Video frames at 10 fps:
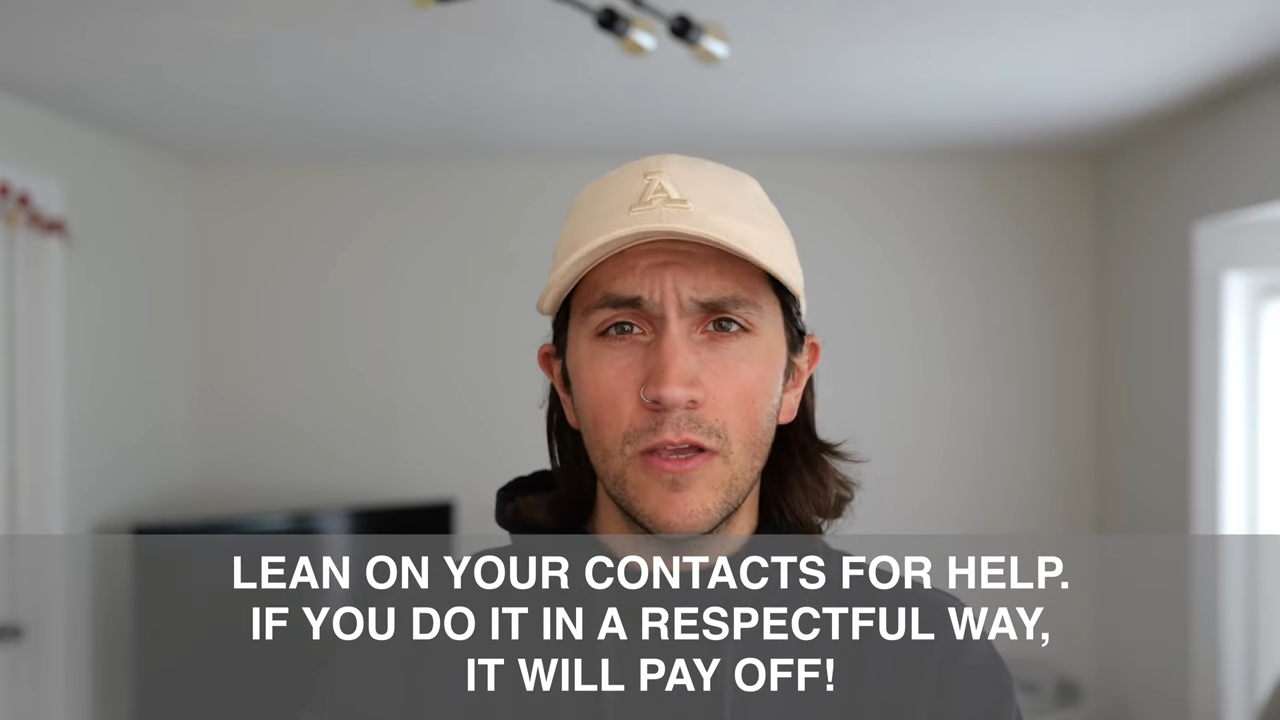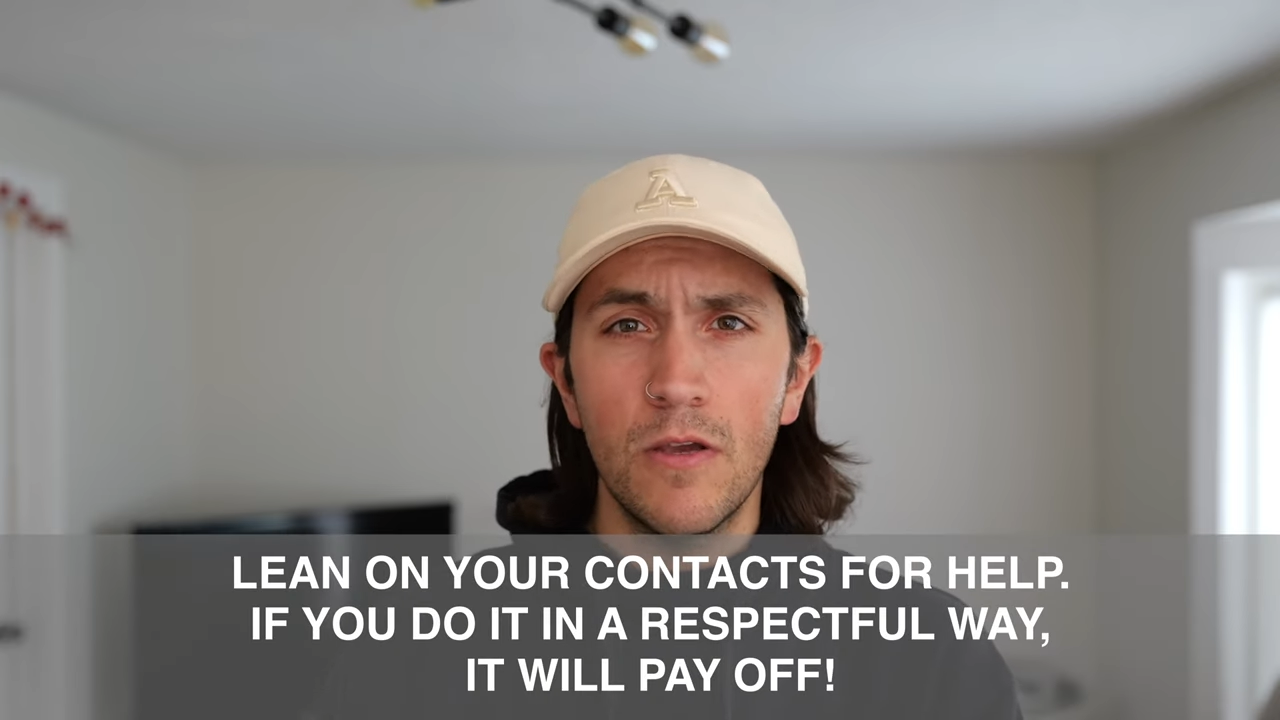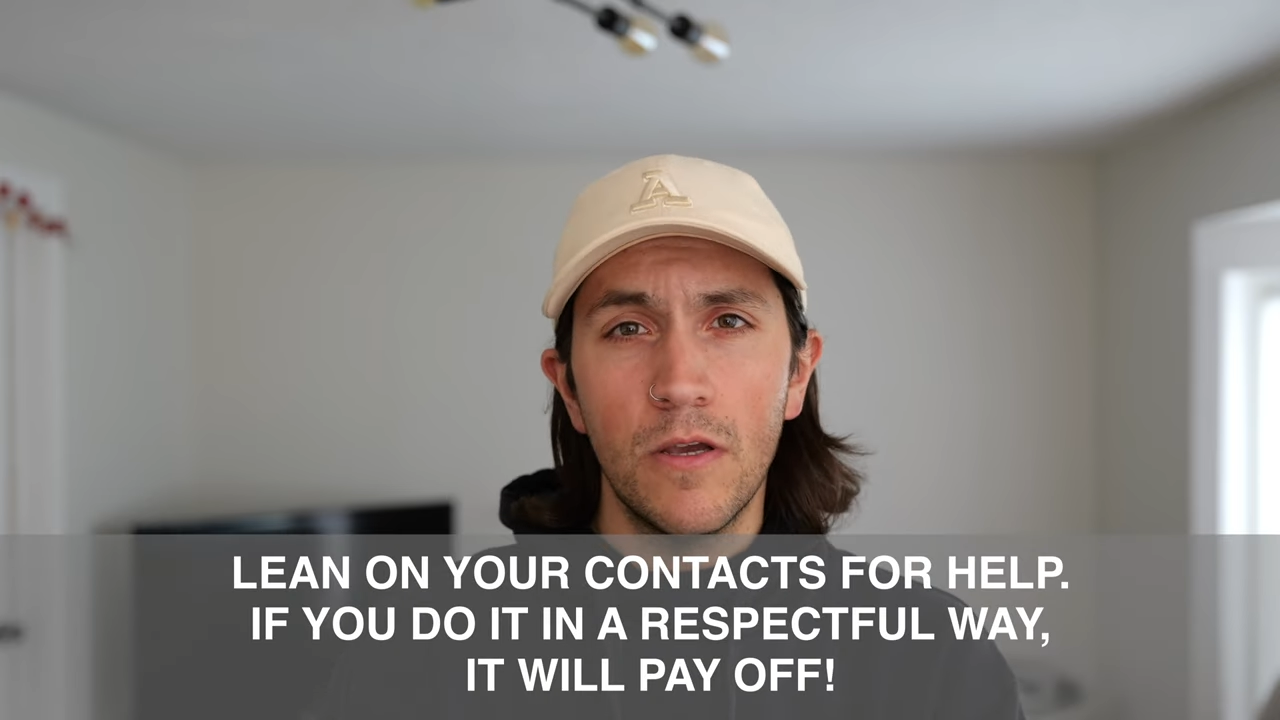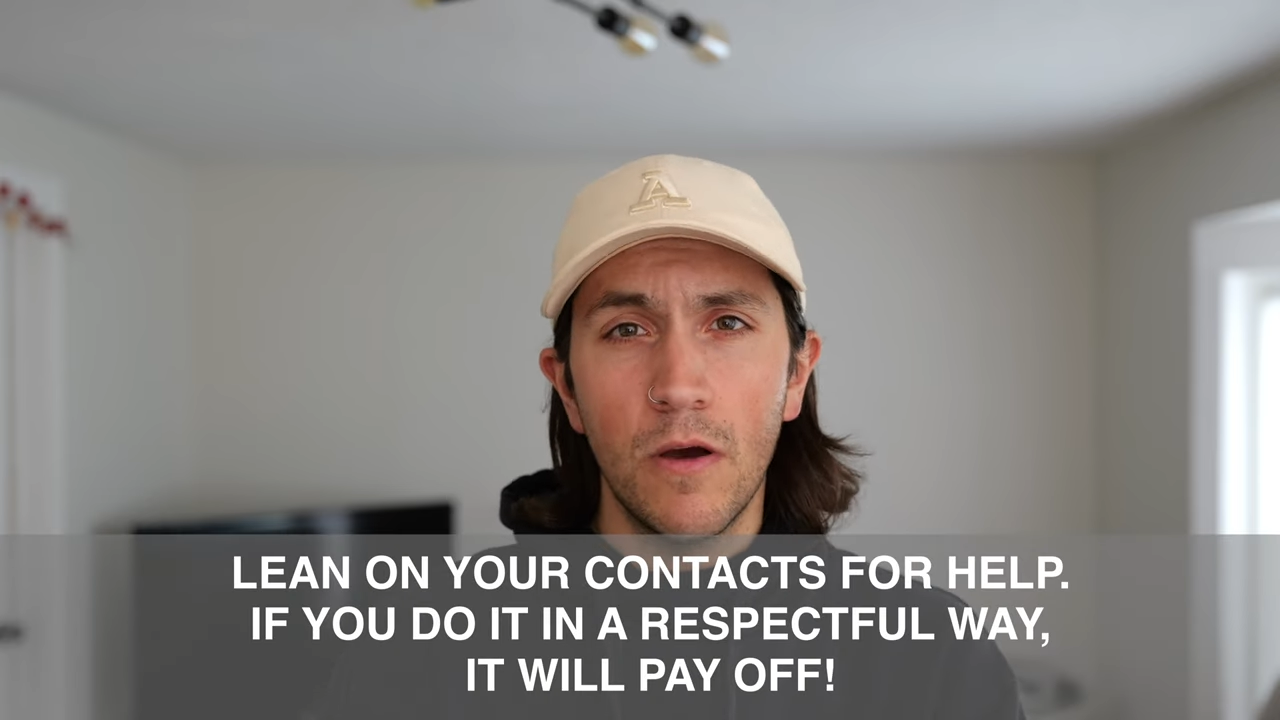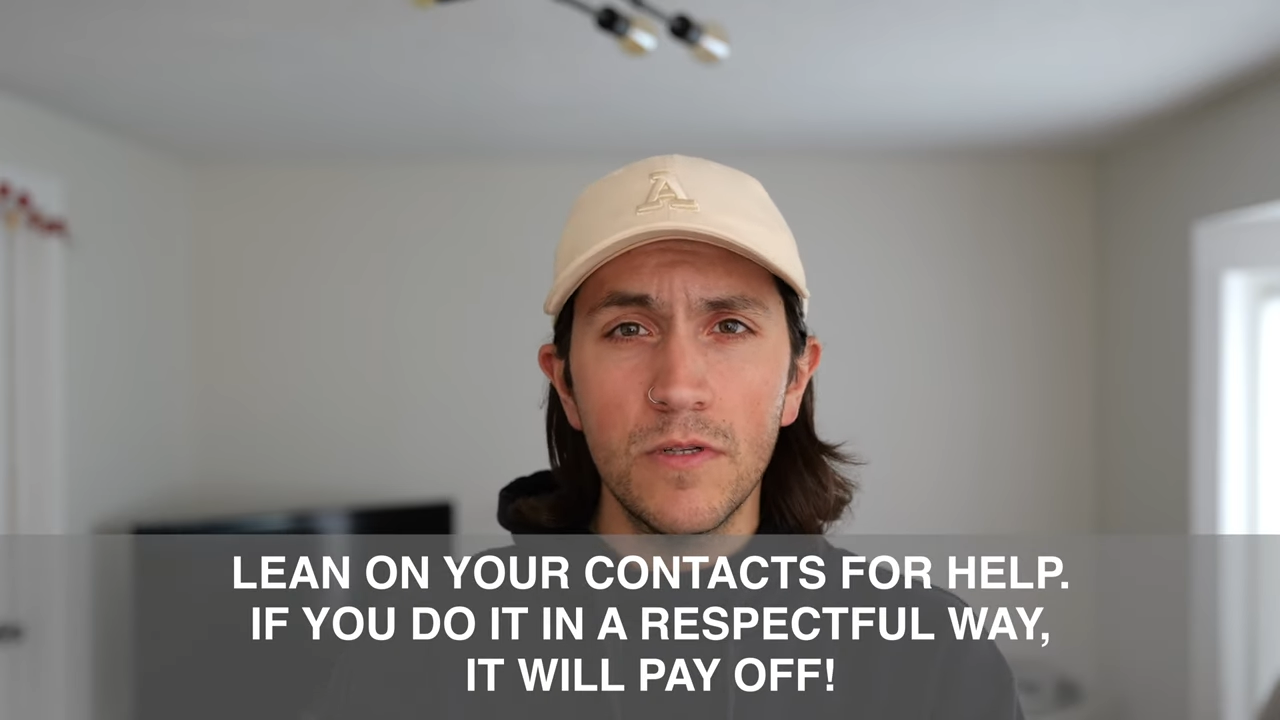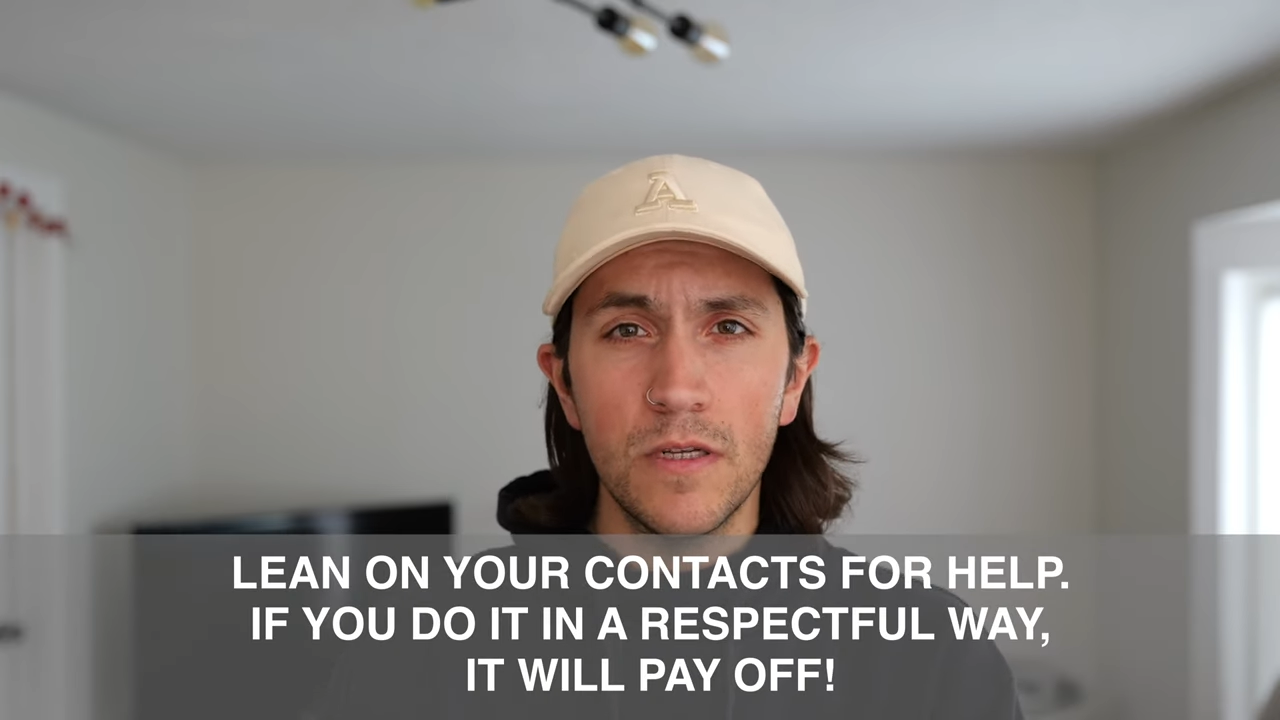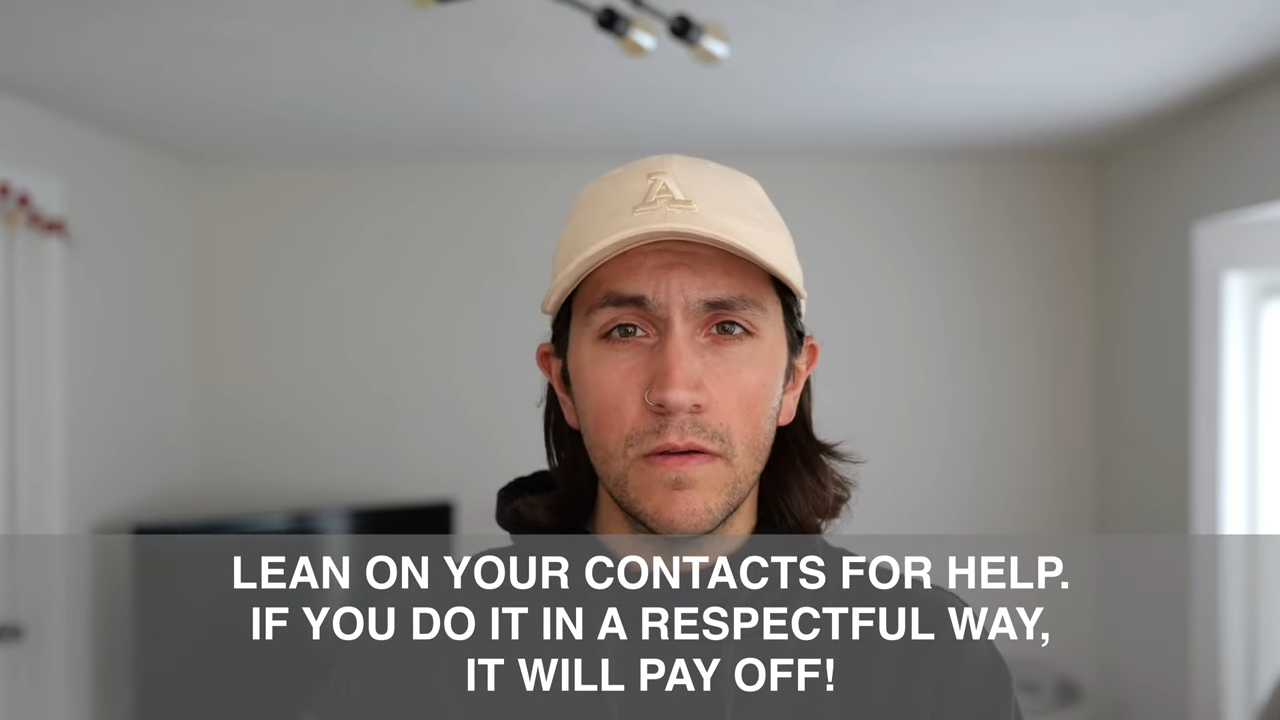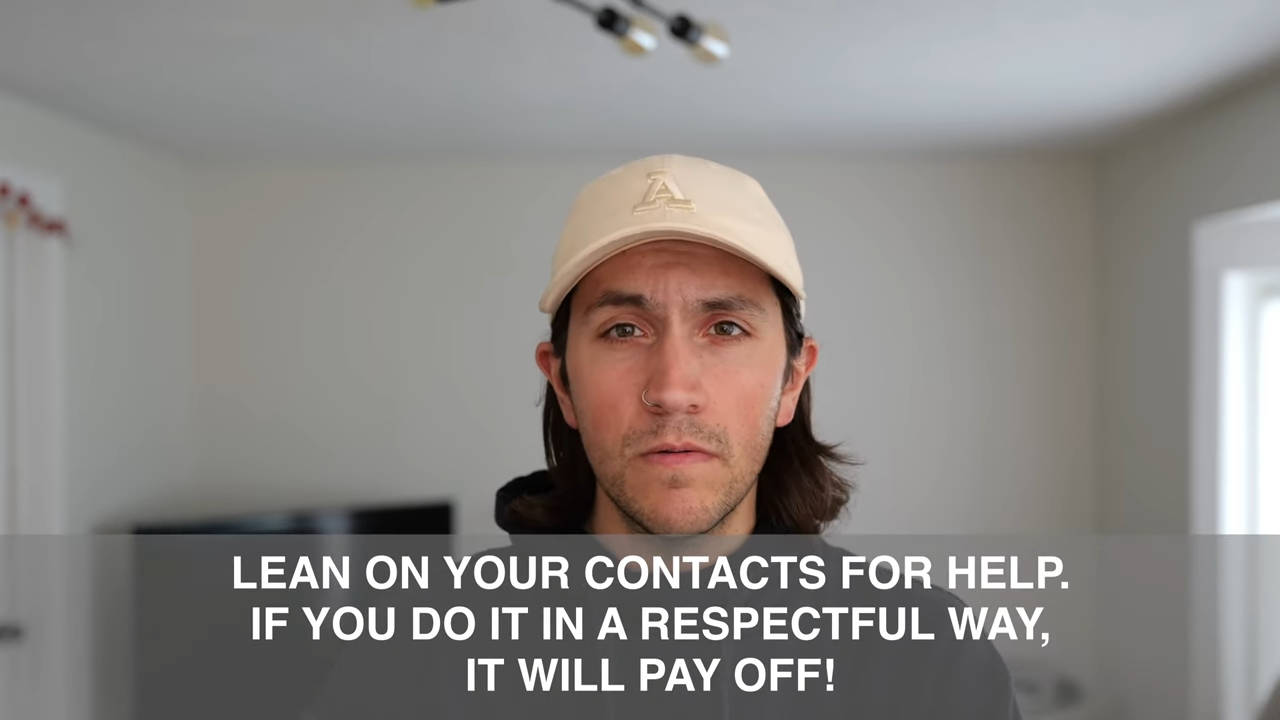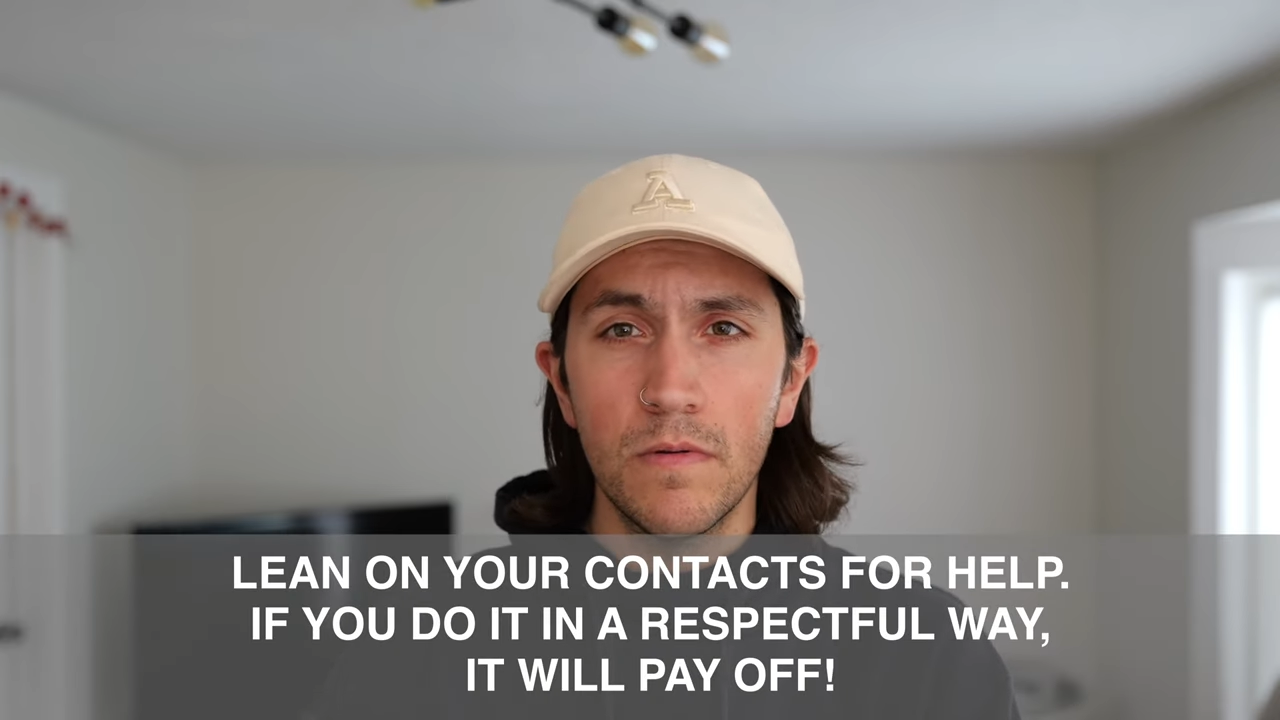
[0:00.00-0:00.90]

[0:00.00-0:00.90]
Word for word: you could go to.